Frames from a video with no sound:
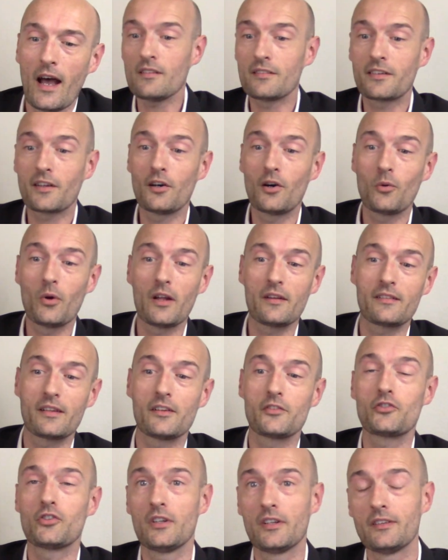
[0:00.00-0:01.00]
So
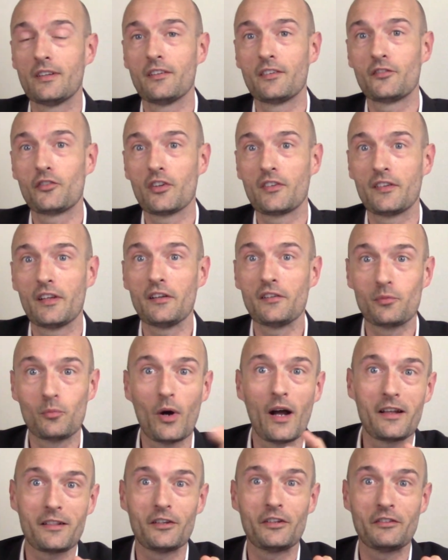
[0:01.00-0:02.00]
essentially there's just these
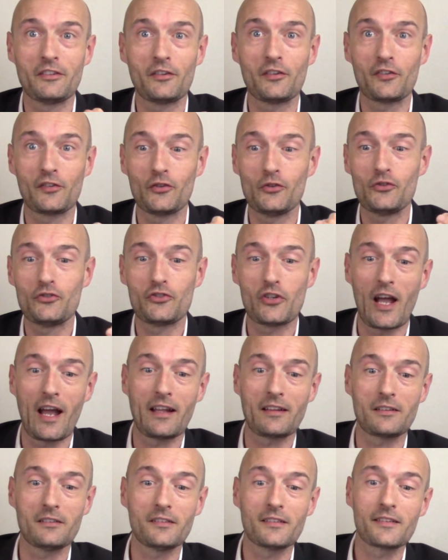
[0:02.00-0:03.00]
well understood
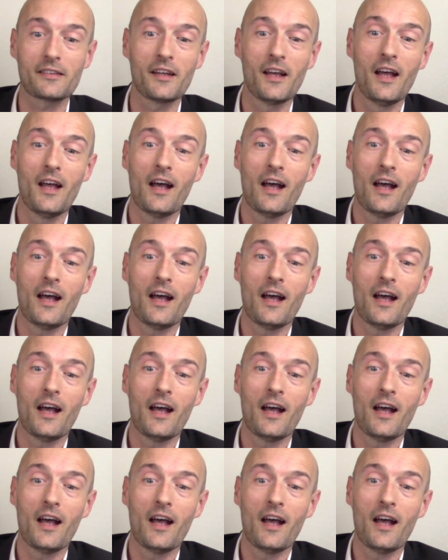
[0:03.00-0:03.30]
channels